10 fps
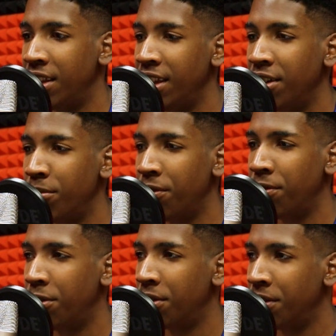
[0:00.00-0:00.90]
and the year
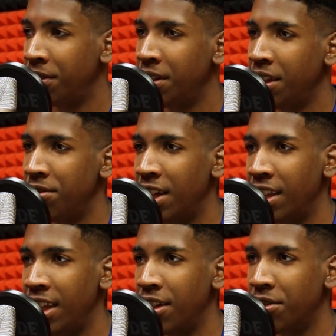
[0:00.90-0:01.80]
before he was
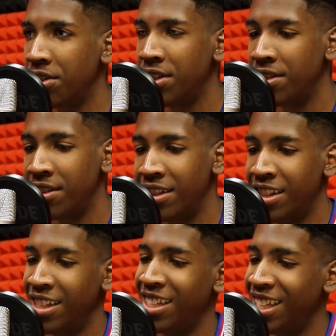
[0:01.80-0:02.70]
at Lake Christian,
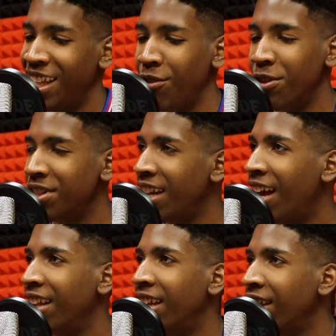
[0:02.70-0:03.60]
he wasn't
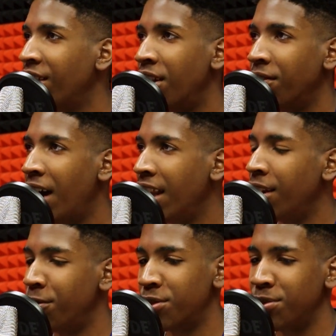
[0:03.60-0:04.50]
at like a lot of
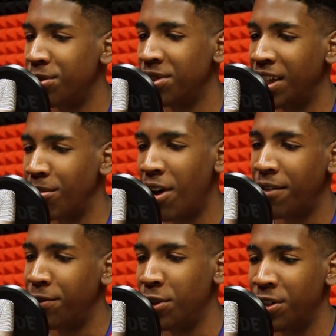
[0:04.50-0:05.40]
high-level schools like
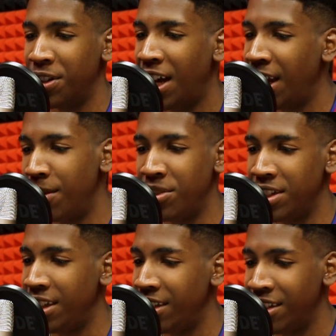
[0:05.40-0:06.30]
Montverde,
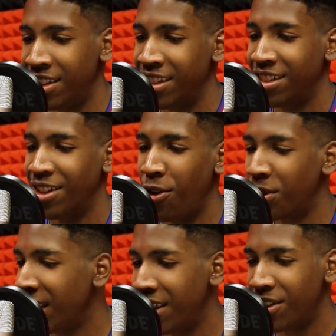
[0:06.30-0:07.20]
IMG,
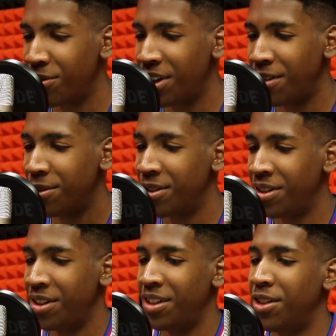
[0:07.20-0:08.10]
Oak Hill, or whatever.
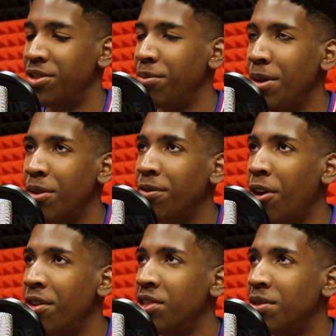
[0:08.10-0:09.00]
And so people have
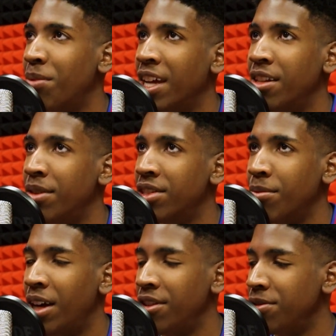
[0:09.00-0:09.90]
always just pegged him as
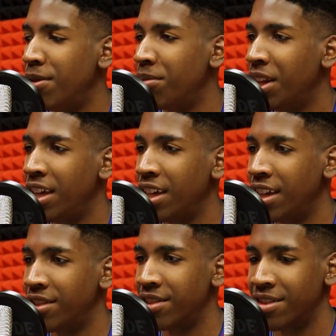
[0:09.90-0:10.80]
somebody who's been playing
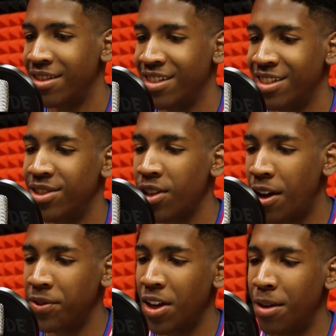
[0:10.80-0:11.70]
against
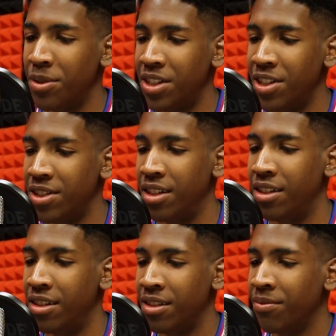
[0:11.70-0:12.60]
soft
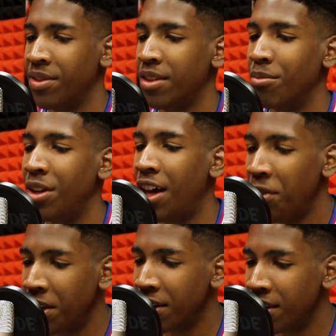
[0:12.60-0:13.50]
competition. But I
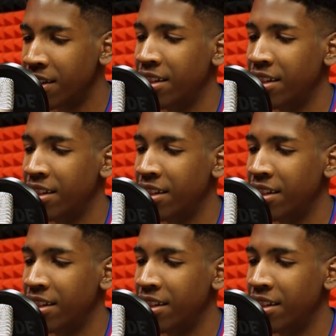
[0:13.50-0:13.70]
think